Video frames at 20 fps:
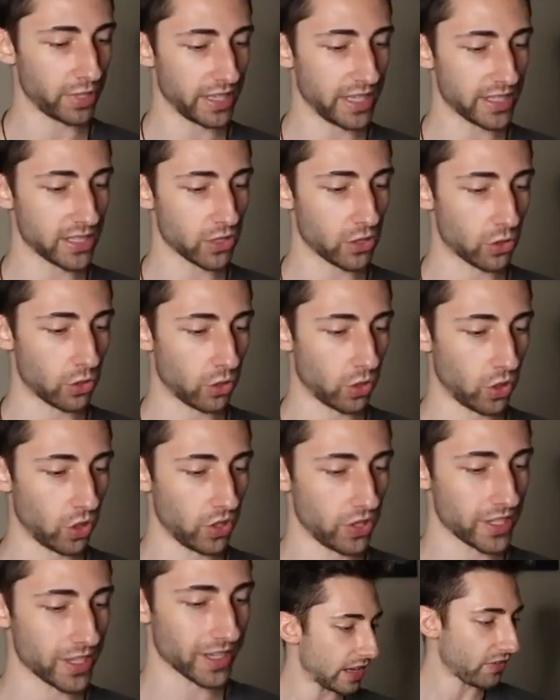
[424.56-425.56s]
please
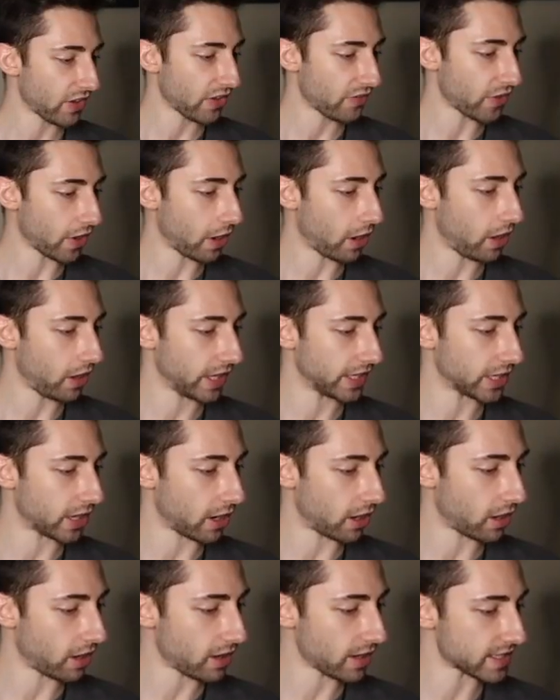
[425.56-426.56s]
hold. If I fall and
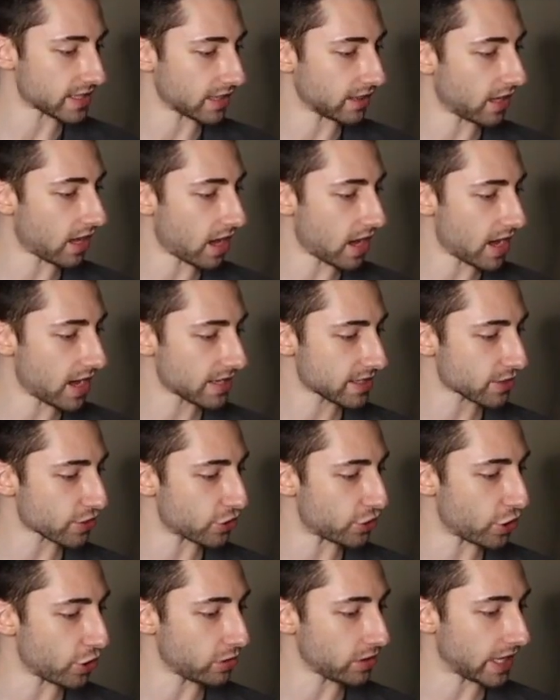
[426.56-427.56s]
all is lost,
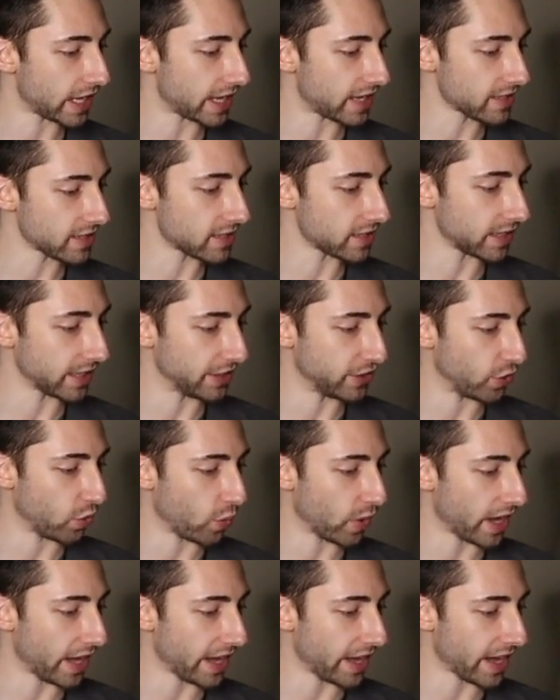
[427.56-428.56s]
no light to lead the
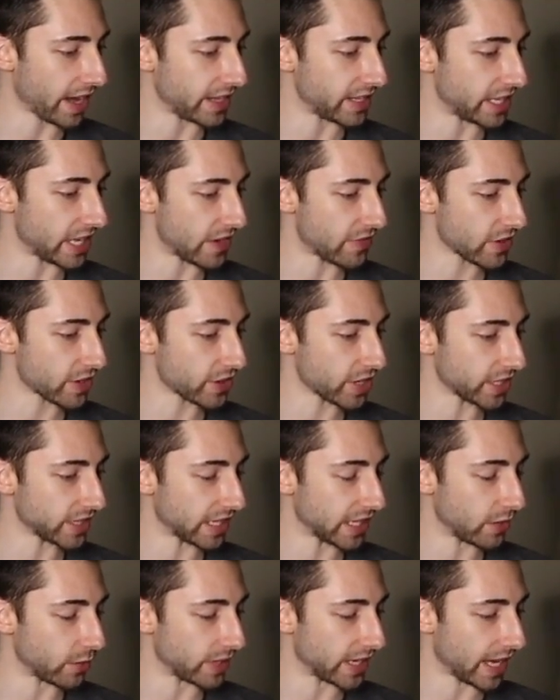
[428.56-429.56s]
way. I never thought
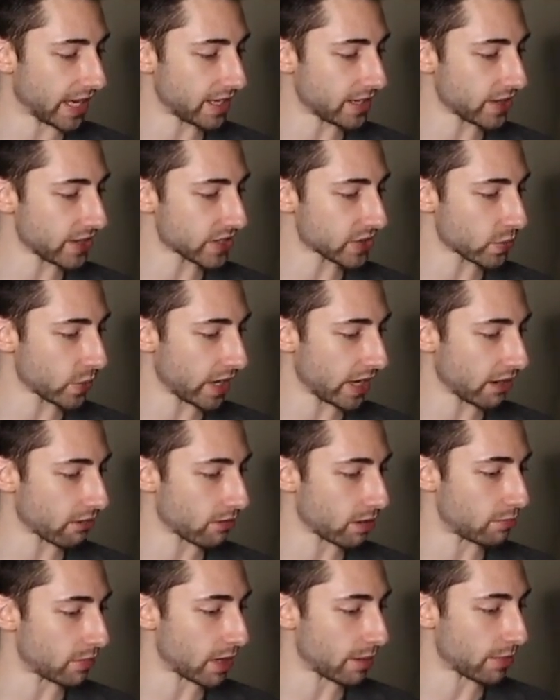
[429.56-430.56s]
that it would end this way.
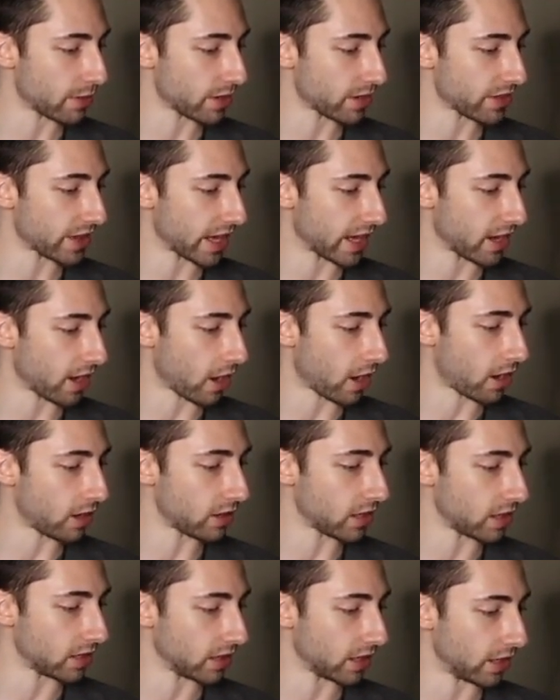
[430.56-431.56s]
Remember that
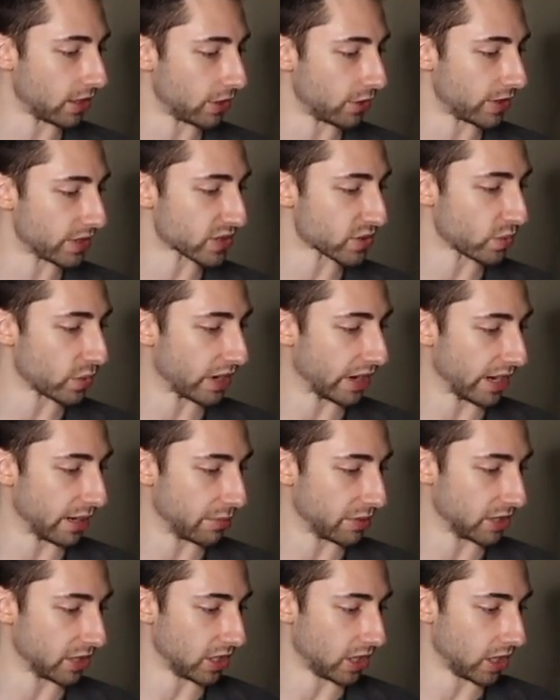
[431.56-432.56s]
all alone is where I
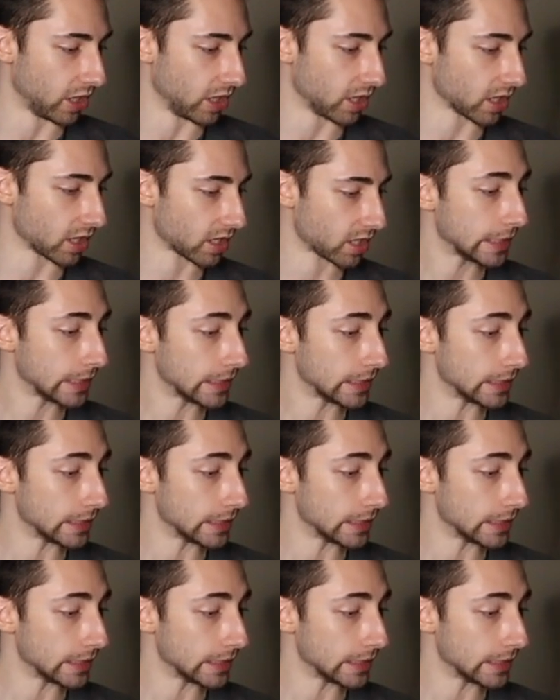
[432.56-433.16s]
belong.